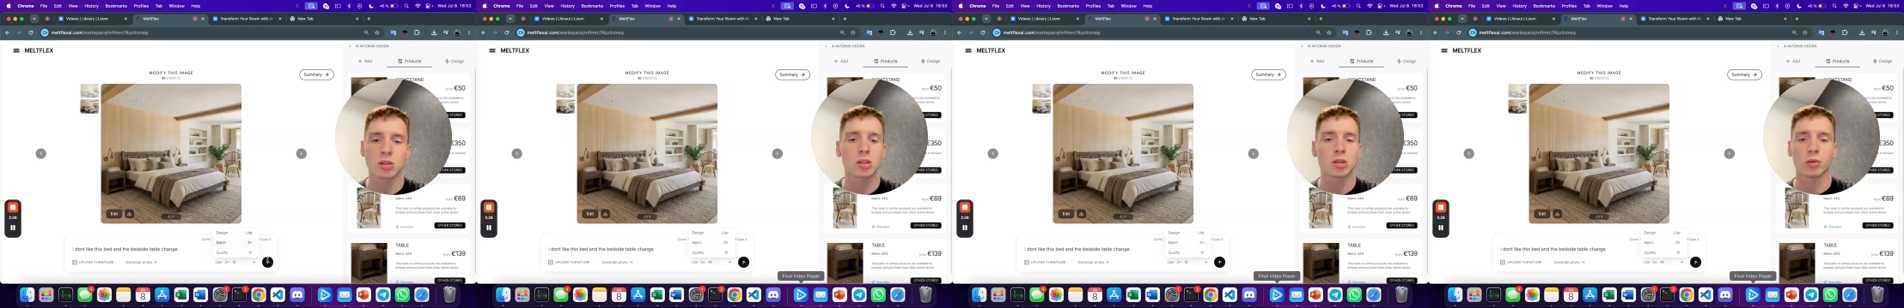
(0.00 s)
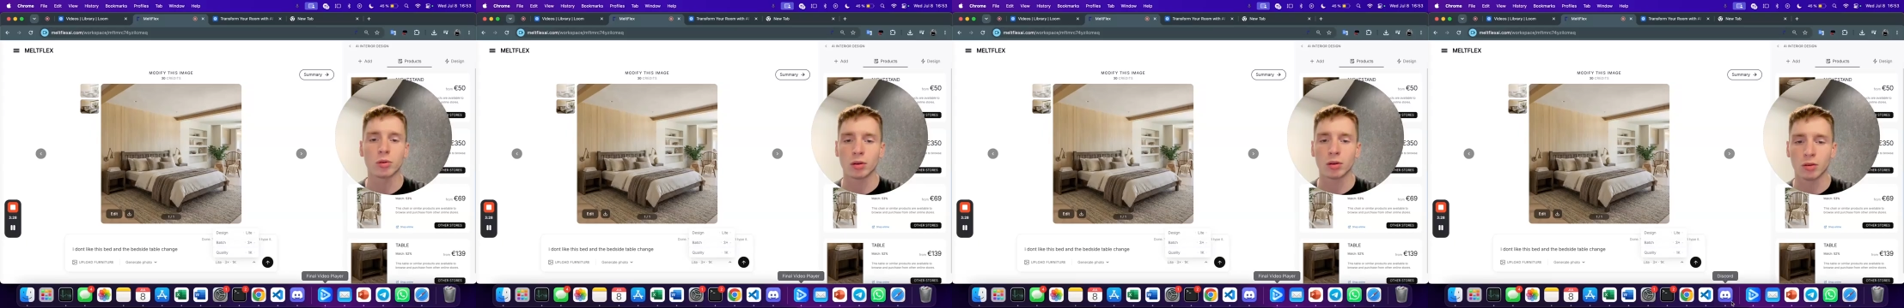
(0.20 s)

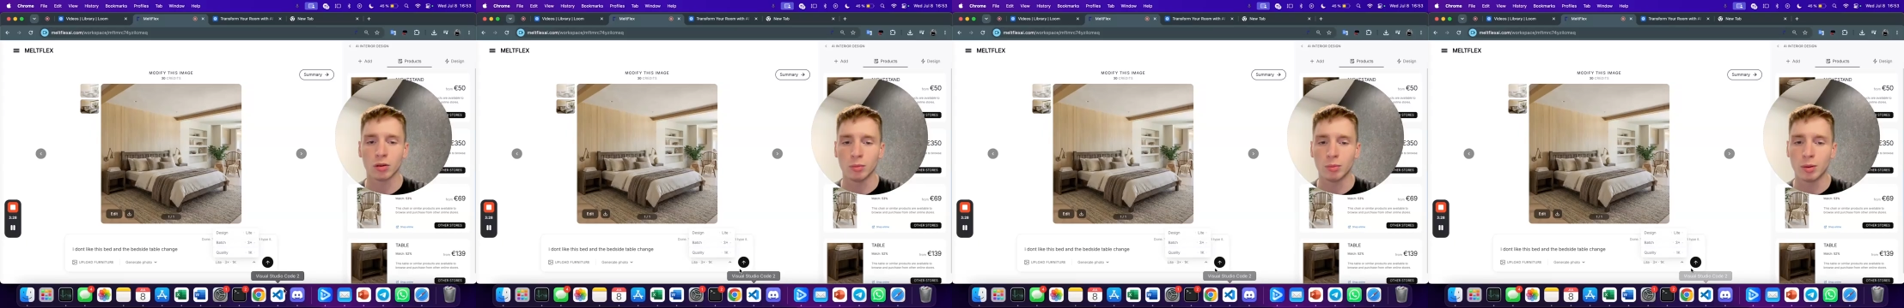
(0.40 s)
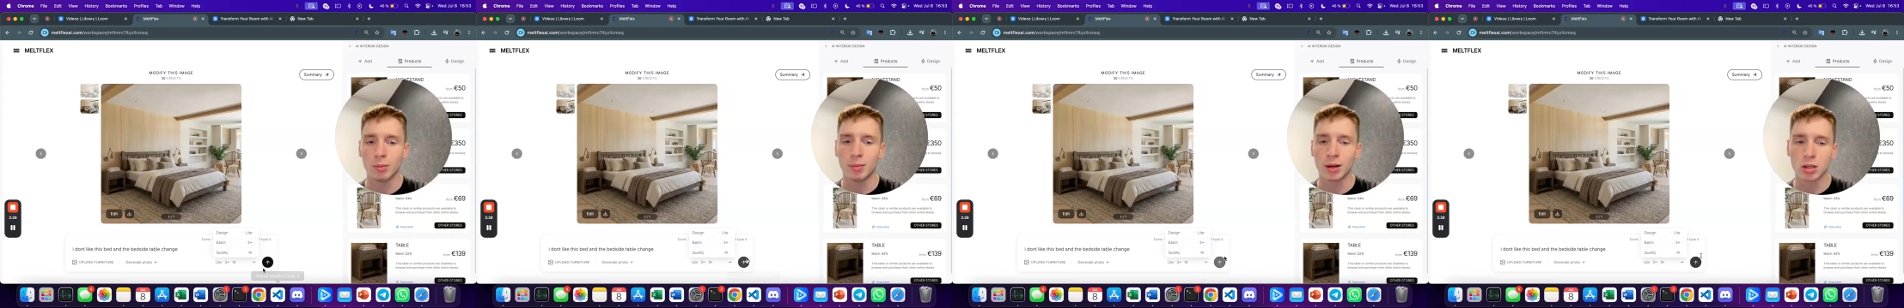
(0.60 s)
so it
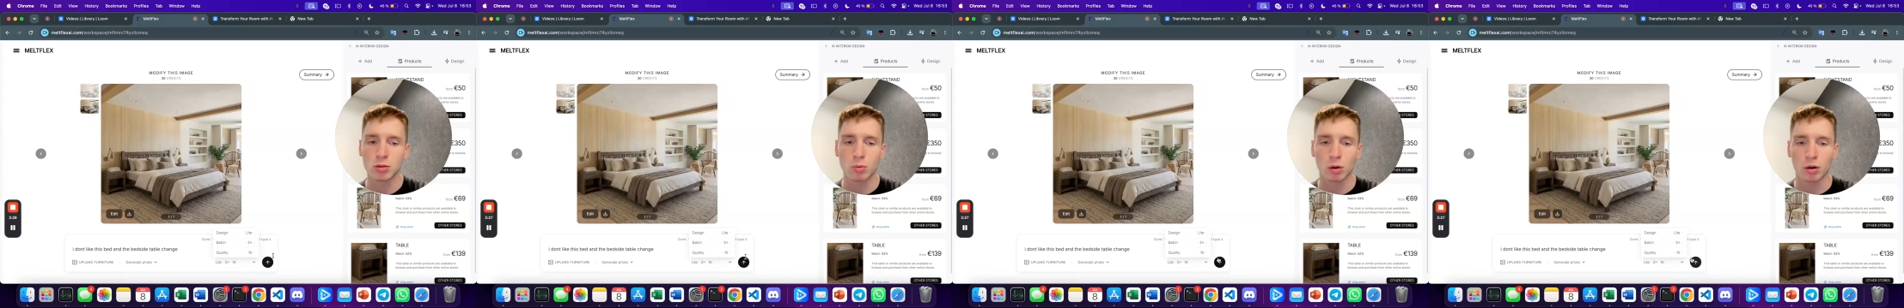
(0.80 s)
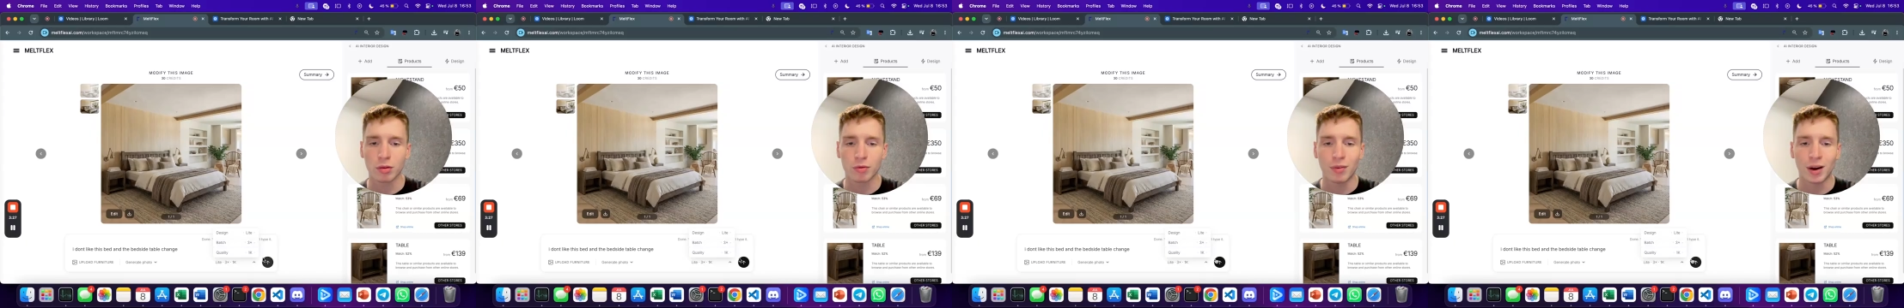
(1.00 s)
will be
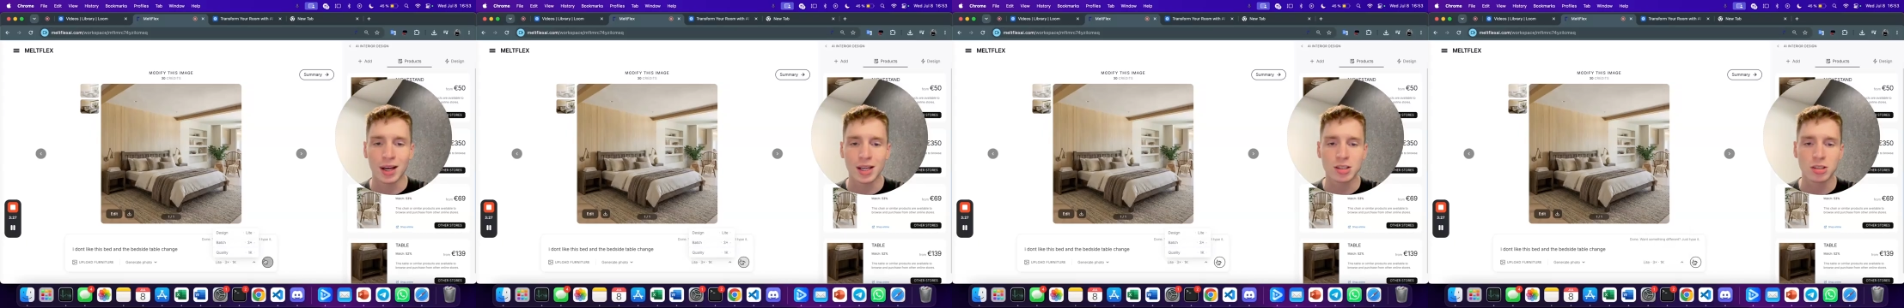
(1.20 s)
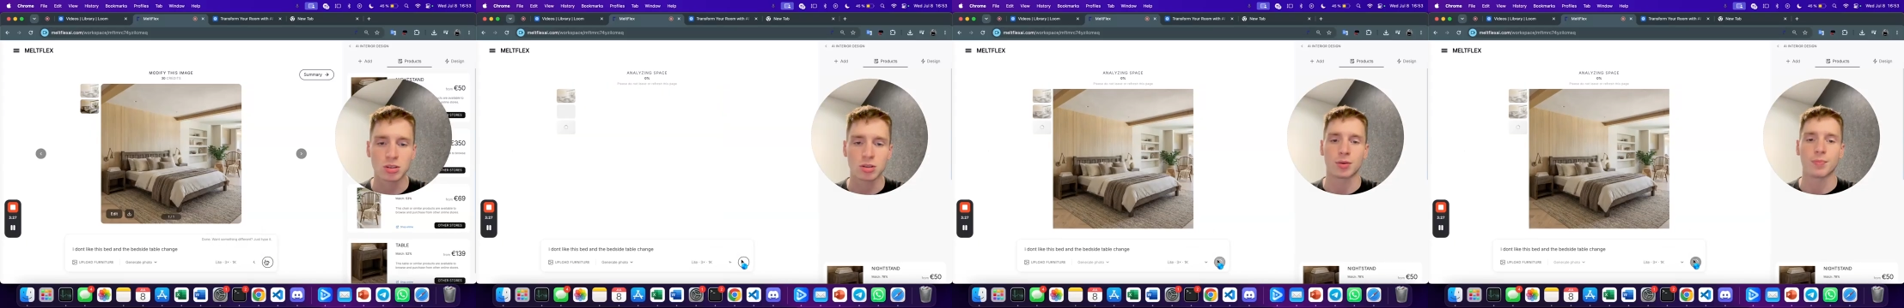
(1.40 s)
much more
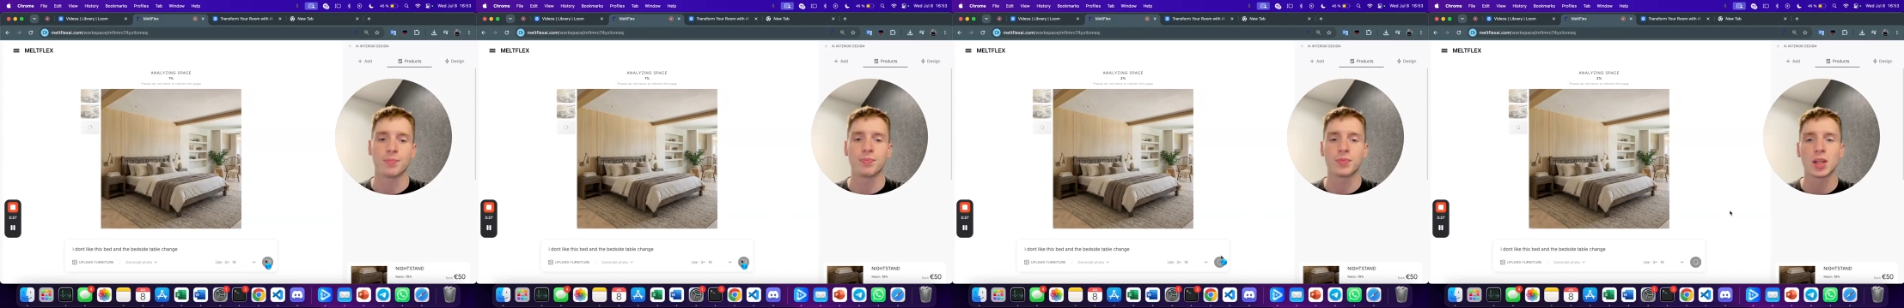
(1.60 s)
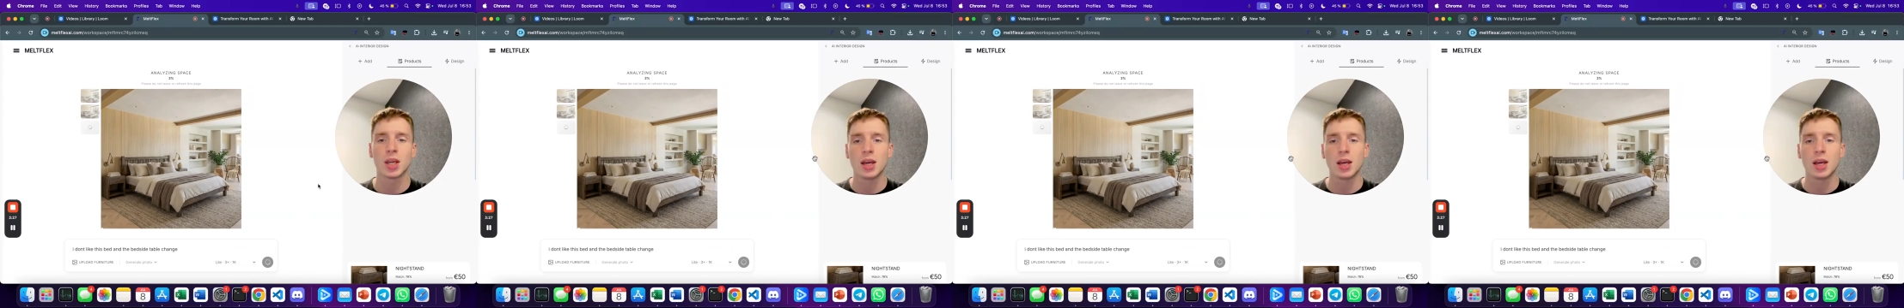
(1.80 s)
faster.